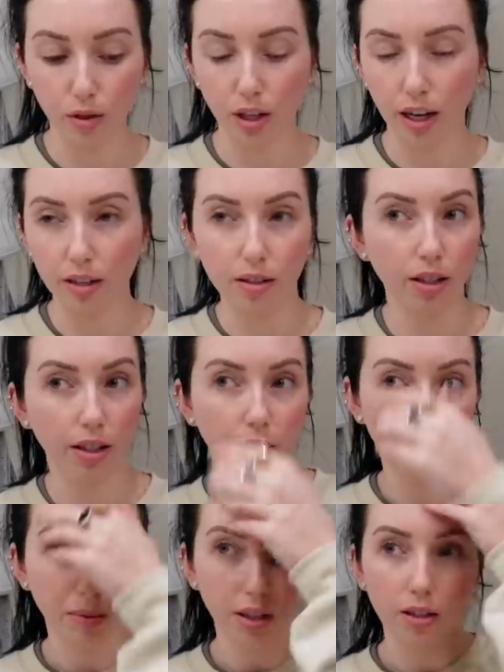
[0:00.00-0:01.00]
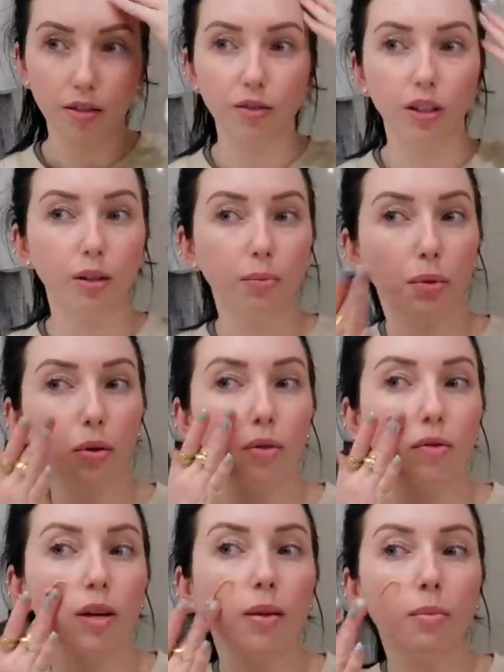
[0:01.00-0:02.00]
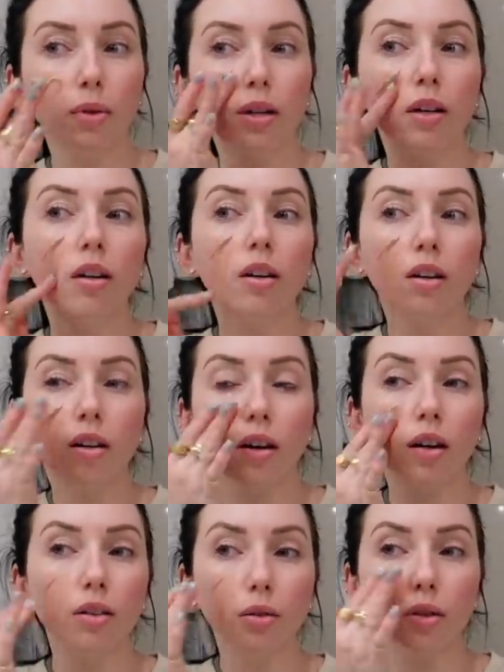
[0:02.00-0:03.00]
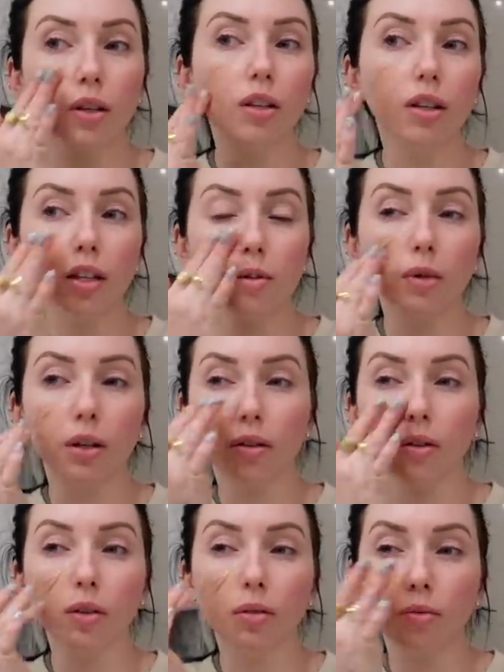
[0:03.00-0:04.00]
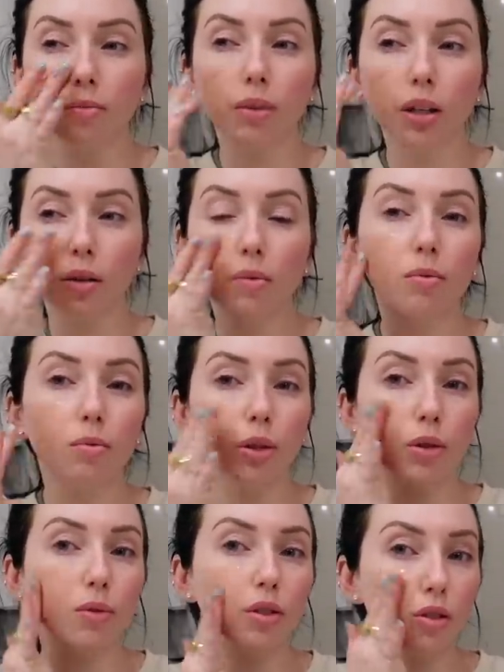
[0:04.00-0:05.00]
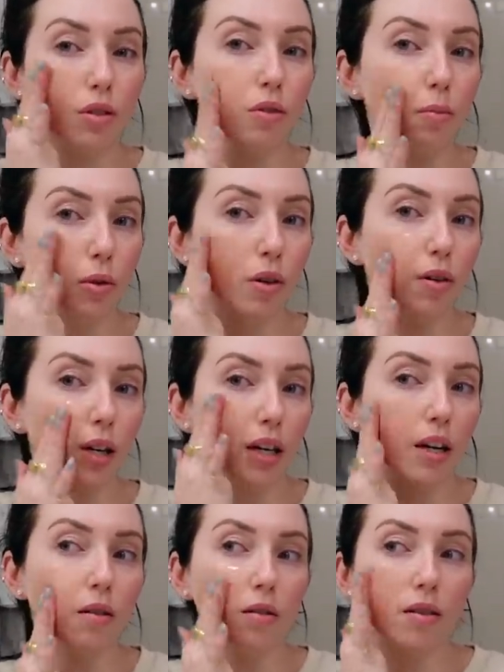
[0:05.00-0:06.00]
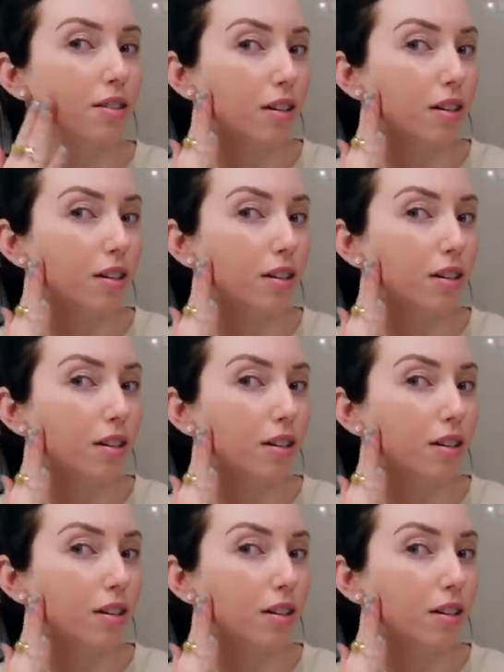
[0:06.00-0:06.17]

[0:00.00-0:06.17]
I should isolate them because I feel like both of them are doing good things, but I don't know, you know, which one's doing more right now.